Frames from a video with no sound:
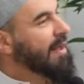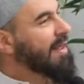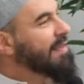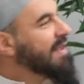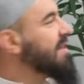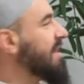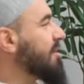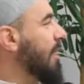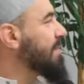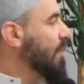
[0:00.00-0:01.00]
And these are the
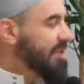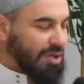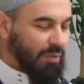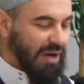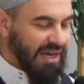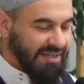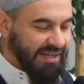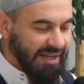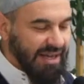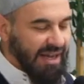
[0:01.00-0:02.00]
types of questions I would ask there.
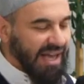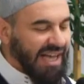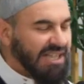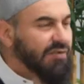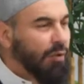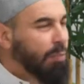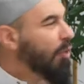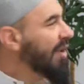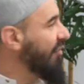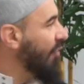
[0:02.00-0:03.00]
As for
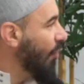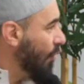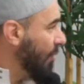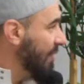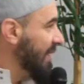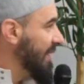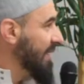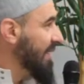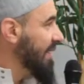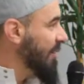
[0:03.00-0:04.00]
point four,
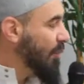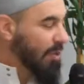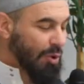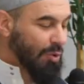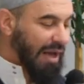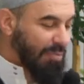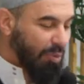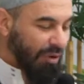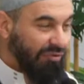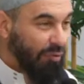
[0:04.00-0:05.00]
when we look at
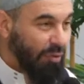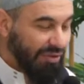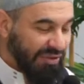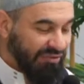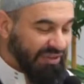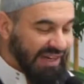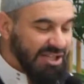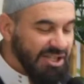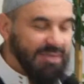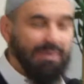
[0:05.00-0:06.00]
point four, the village
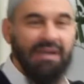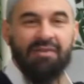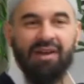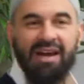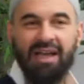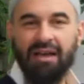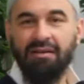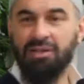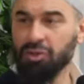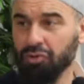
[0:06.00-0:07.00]
has been eradicated.
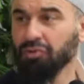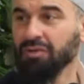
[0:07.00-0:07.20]
It's true.